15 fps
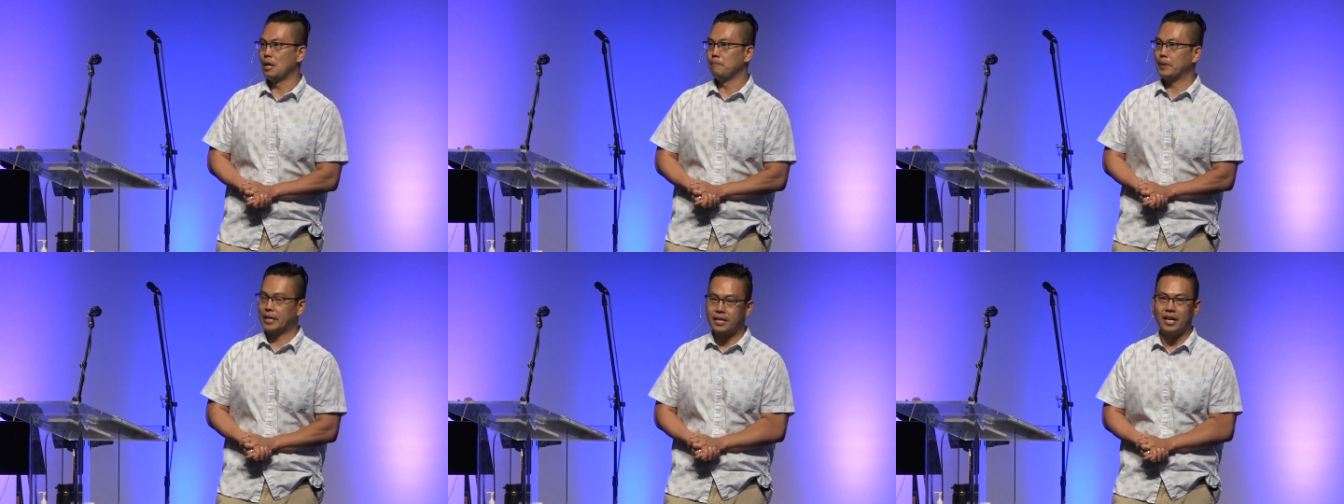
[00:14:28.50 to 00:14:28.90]

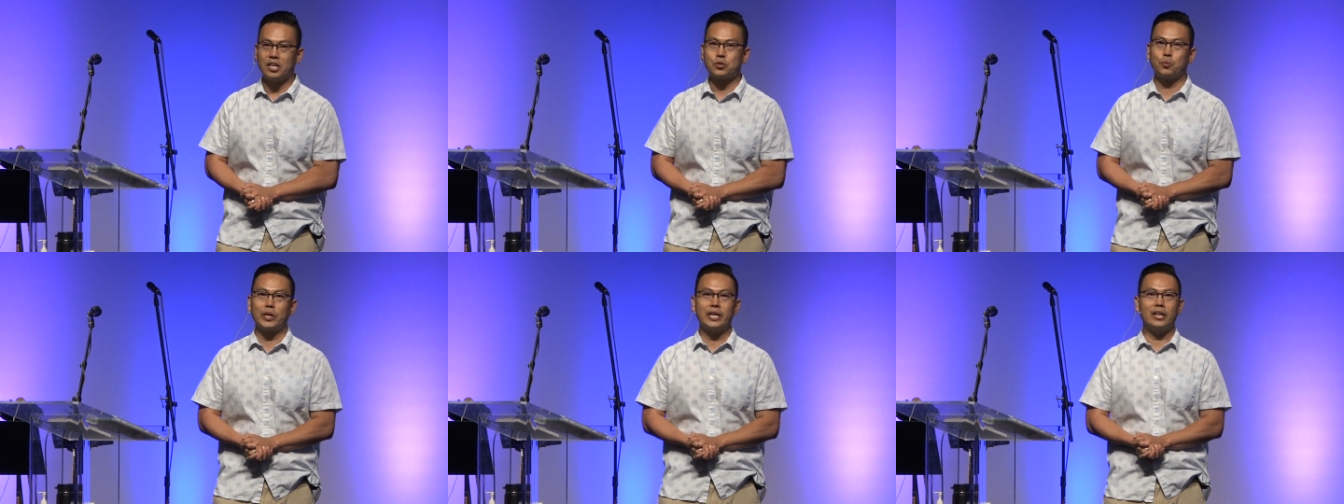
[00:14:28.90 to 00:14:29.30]

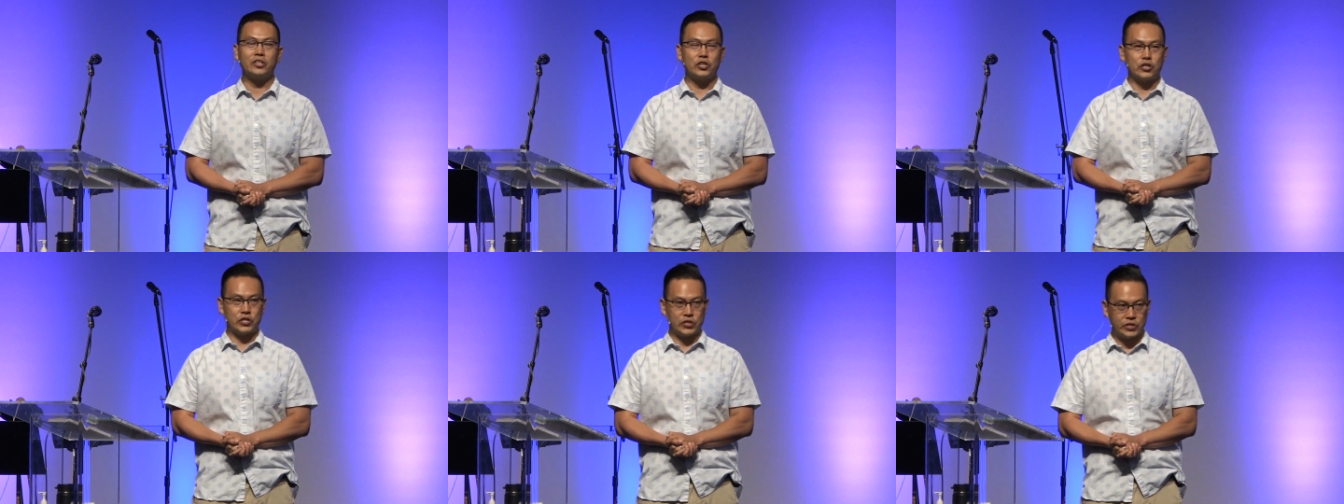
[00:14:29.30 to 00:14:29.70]
Because we
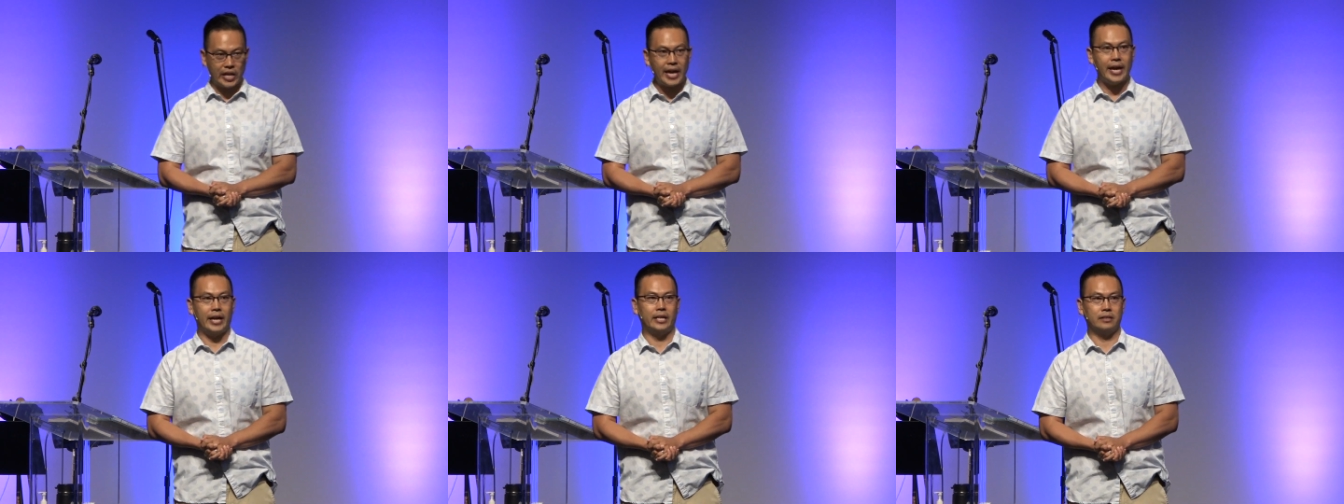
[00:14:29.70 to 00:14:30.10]

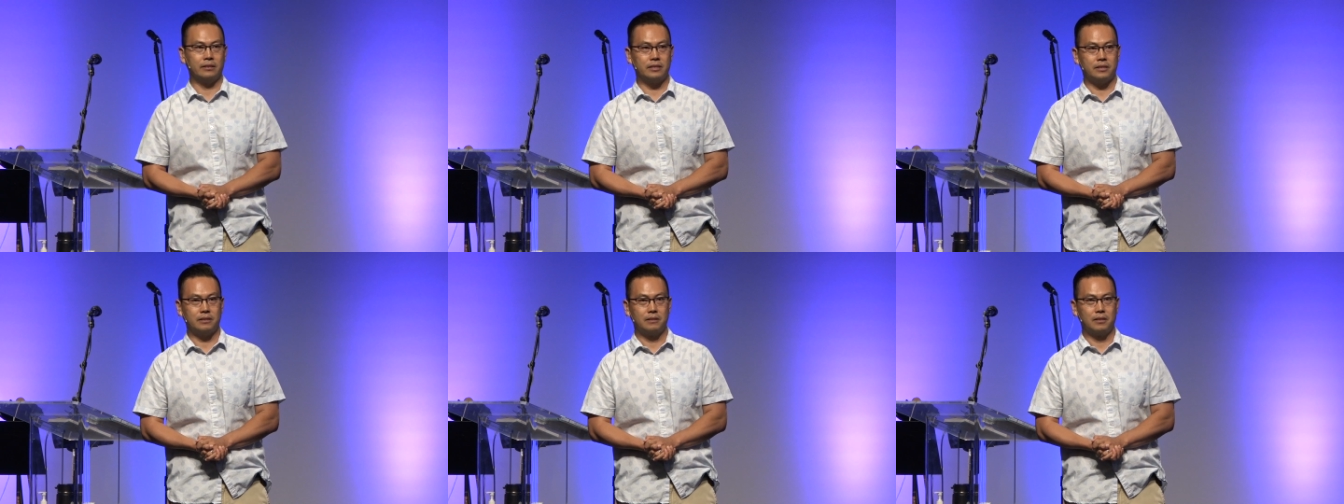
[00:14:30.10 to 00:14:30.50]

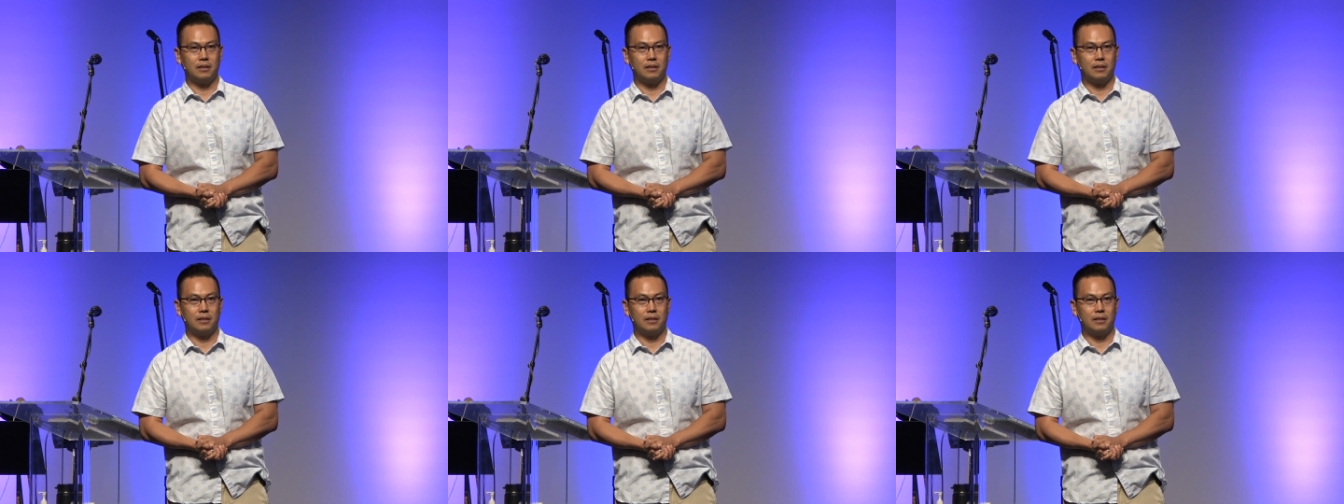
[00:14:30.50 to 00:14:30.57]
understand